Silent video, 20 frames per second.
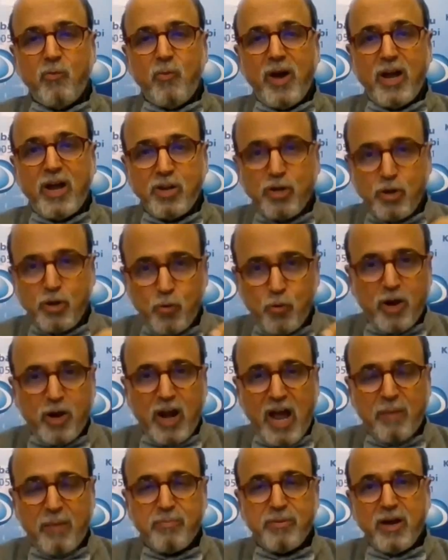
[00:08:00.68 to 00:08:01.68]
where you are
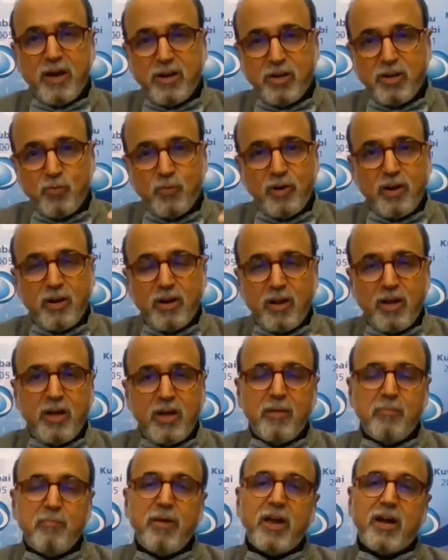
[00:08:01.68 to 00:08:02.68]
happy and you will
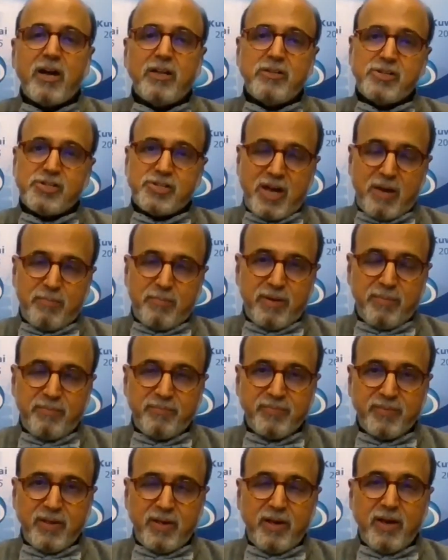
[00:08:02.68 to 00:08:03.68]
make others happy.
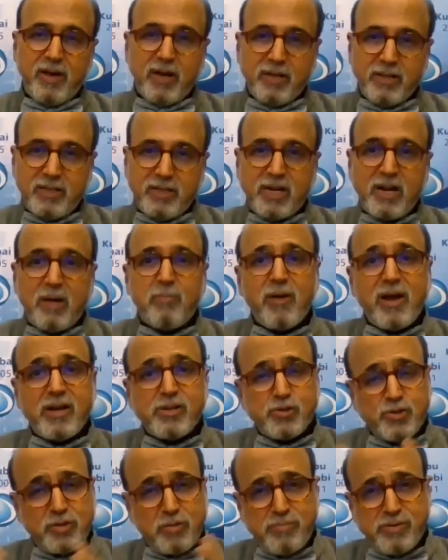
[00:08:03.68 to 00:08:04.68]
That
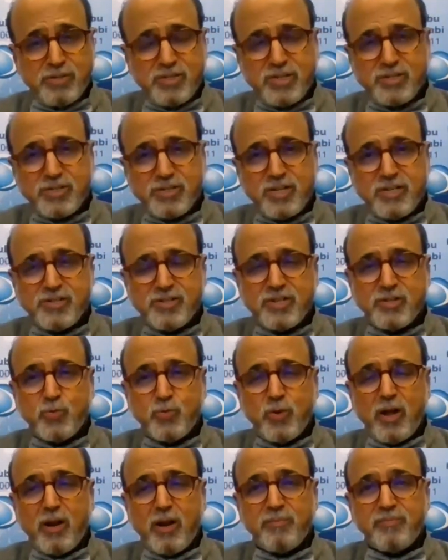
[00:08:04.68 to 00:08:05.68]
applies to the business sense as
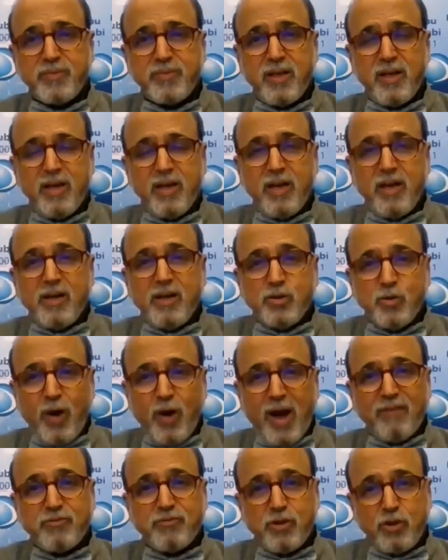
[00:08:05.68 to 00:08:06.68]
well. You
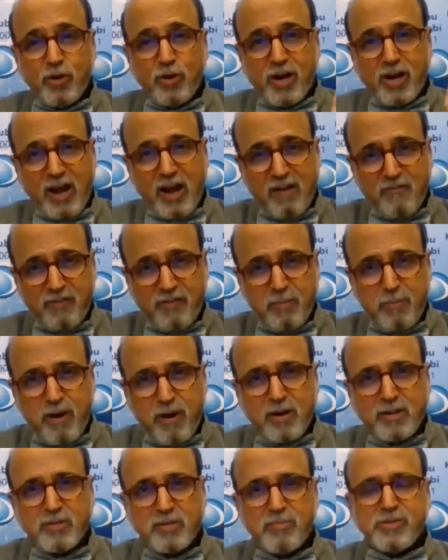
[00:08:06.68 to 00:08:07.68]
have to look at every
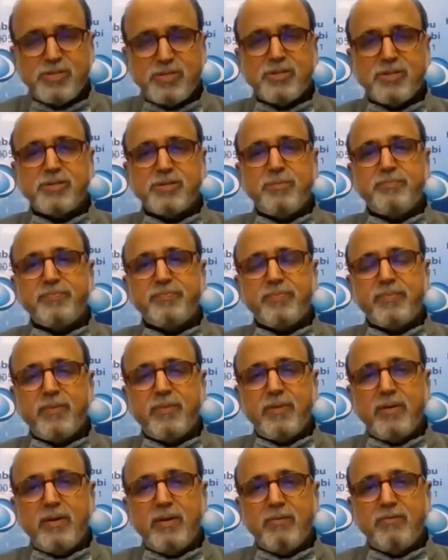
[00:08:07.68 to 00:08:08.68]
part of the business.
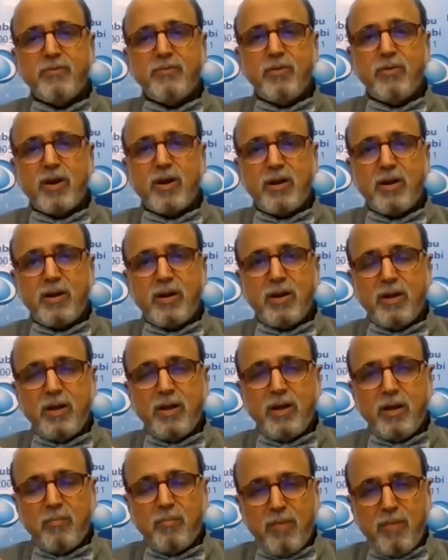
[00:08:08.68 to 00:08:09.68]
If you look at
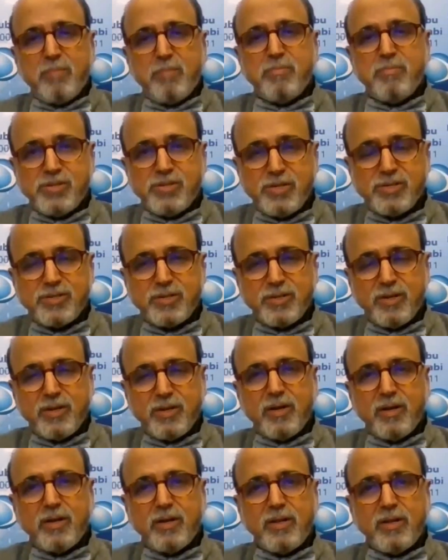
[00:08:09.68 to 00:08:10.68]
my business,
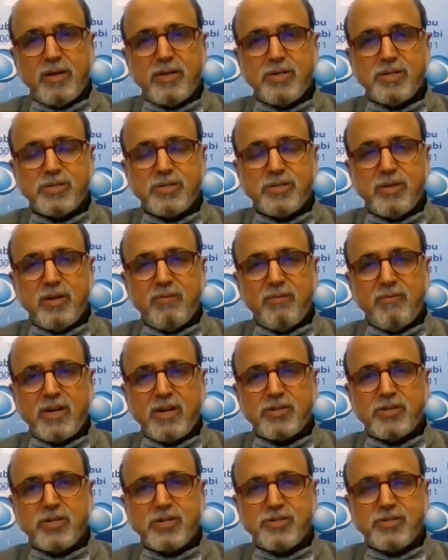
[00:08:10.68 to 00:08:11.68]
that is
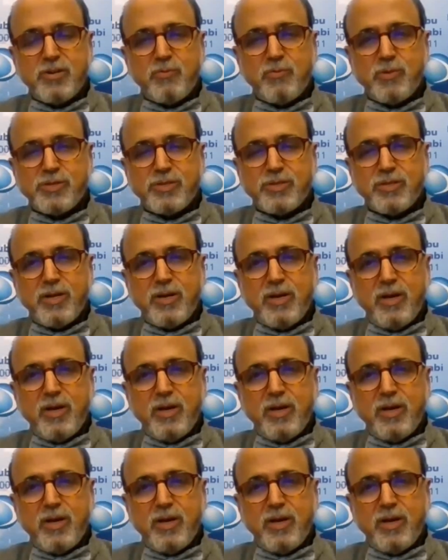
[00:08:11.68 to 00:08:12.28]
financial service,